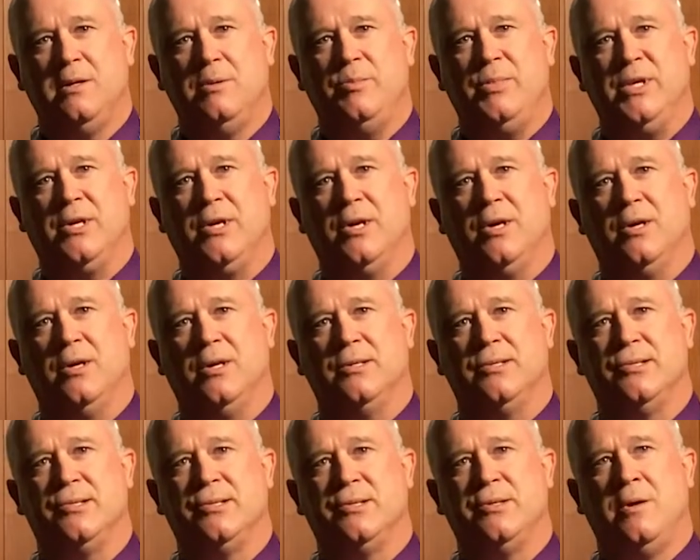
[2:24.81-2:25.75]

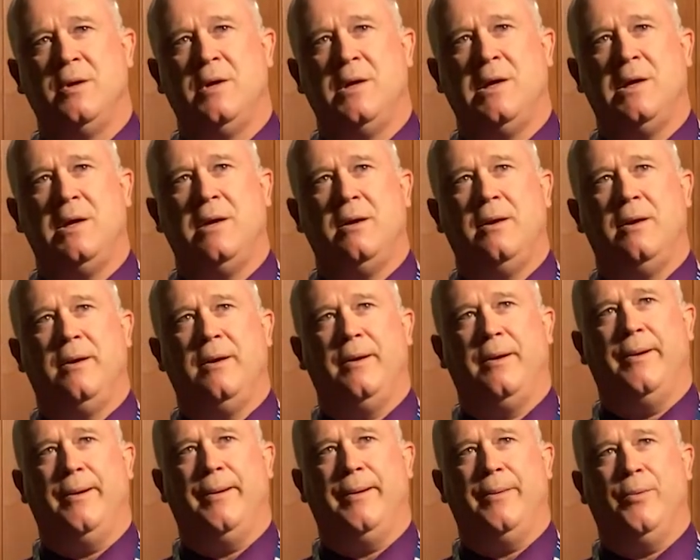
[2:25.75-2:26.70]
because
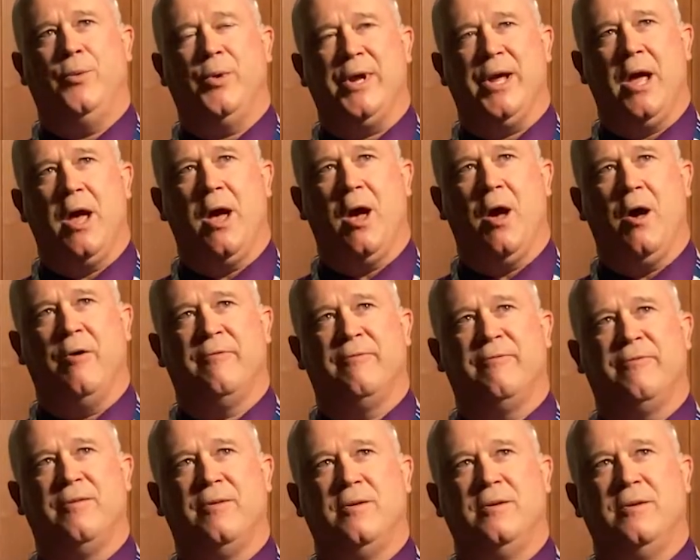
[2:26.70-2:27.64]
we have
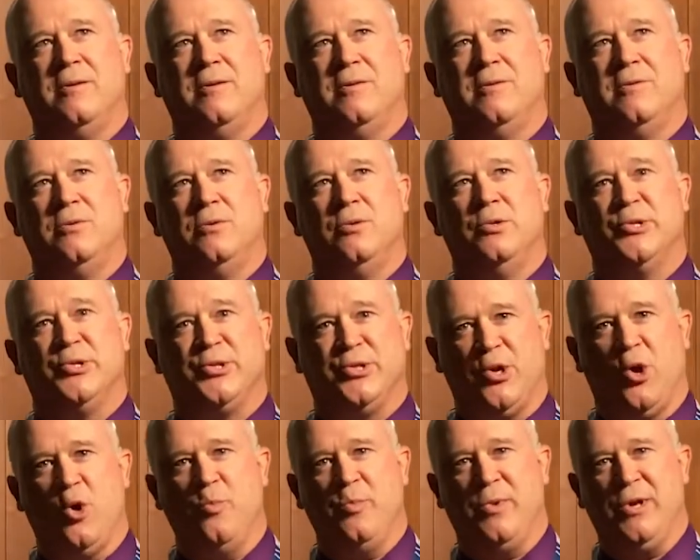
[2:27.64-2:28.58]

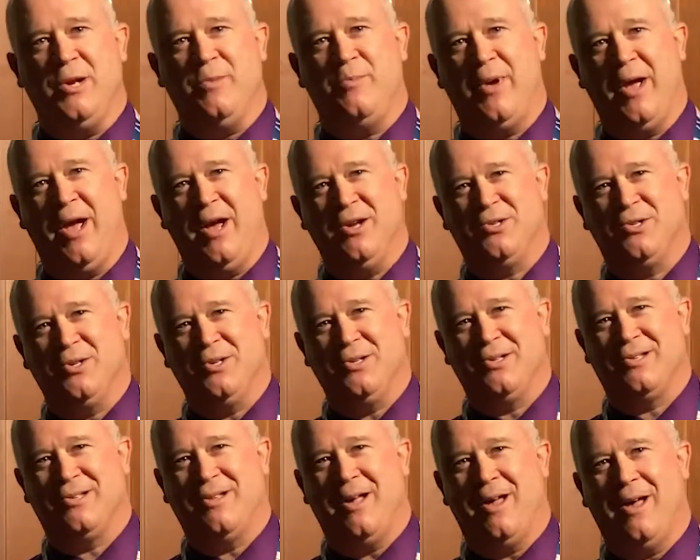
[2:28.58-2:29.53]
so many
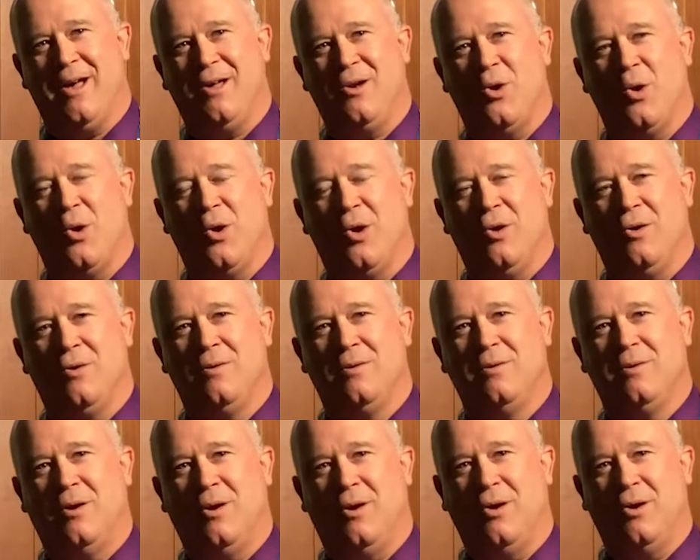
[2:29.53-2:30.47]
patients that are,
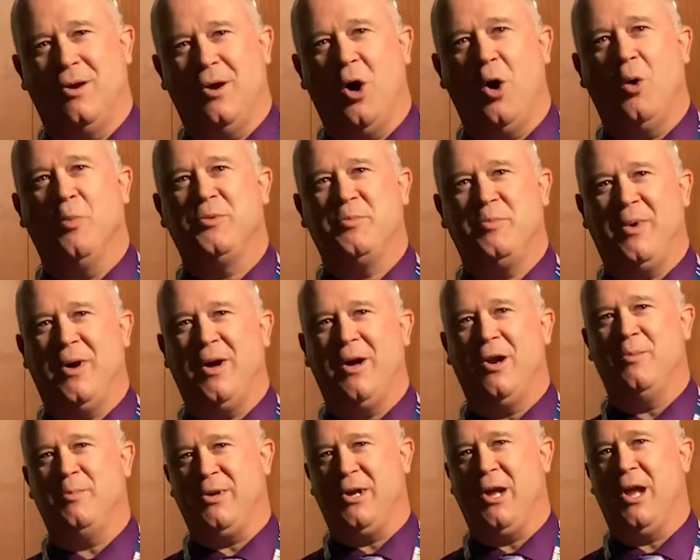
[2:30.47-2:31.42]
are helped by
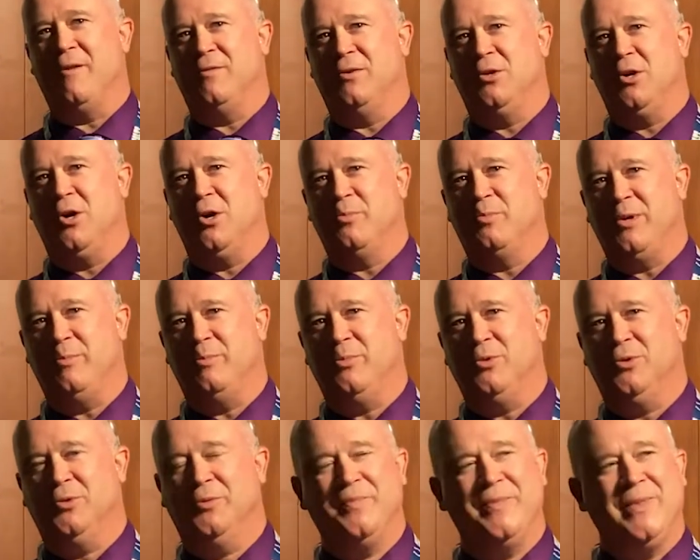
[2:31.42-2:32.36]
our behavioral health
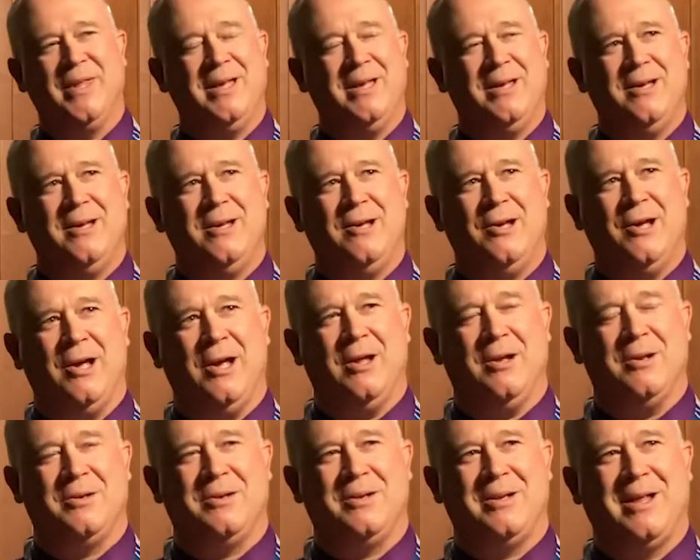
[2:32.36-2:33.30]
people
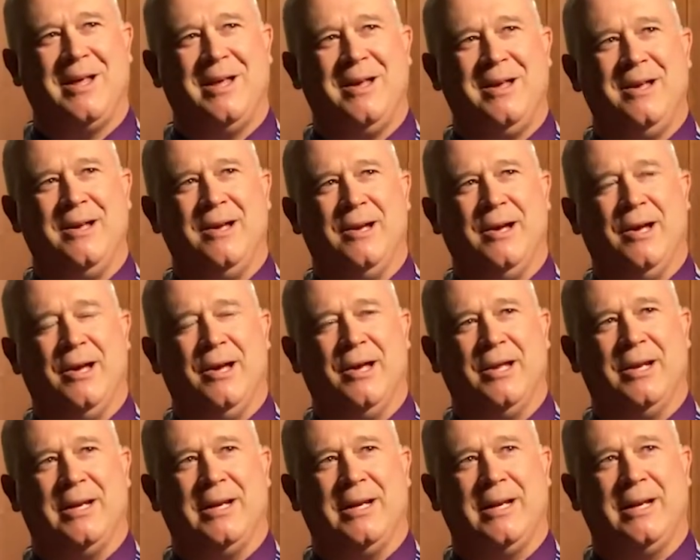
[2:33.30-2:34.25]
and,
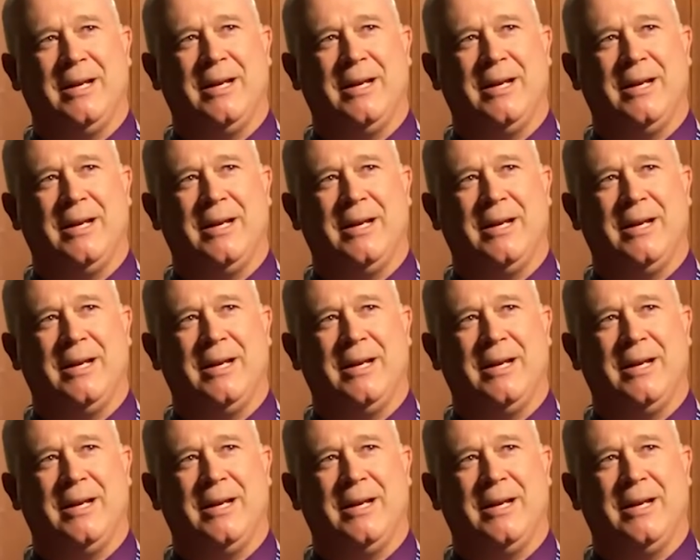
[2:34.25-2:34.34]
and